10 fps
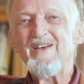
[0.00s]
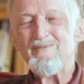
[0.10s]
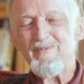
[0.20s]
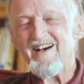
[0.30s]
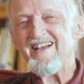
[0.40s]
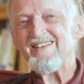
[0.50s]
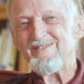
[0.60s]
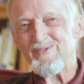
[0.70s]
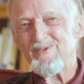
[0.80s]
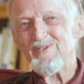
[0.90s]
her
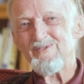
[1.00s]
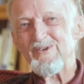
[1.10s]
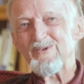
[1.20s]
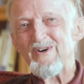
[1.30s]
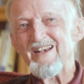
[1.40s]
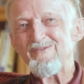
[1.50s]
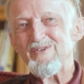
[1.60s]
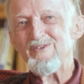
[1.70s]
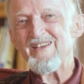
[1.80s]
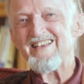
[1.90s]
mind for, for quite a
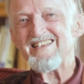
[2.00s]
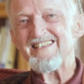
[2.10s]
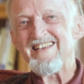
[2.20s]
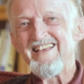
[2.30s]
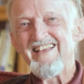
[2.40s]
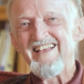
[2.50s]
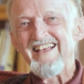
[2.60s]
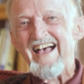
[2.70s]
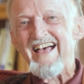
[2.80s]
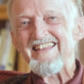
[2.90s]
few years,
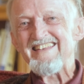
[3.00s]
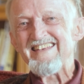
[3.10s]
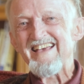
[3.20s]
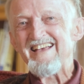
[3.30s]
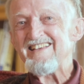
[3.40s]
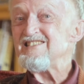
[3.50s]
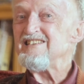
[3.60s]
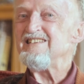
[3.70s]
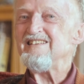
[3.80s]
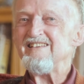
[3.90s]
and uh,
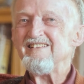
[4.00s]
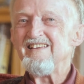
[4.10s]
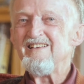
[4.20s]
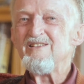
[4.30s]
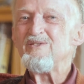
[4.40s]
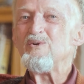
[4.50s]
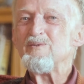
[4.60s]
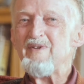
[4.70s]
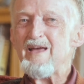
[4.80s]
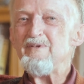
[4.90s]
she
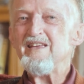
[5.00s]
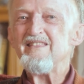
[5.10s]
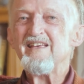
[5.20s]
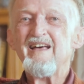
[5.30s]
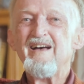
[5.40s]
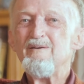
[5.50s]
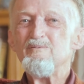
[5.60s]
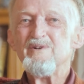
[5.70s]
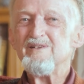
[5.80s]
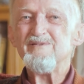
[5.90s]
thought maybe that I
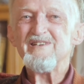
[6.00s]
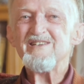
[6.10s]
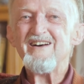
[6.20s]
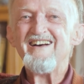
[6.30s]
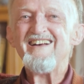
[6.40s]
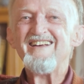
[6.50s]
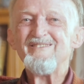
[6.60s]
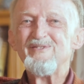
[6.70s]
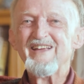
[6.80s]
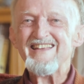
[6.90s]
would retire
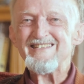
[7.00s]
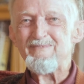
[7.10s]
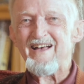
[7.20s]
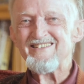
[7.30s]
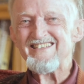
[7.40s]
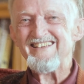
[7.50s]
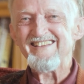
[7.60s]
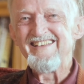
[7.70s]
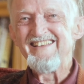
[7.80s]
and forget about her.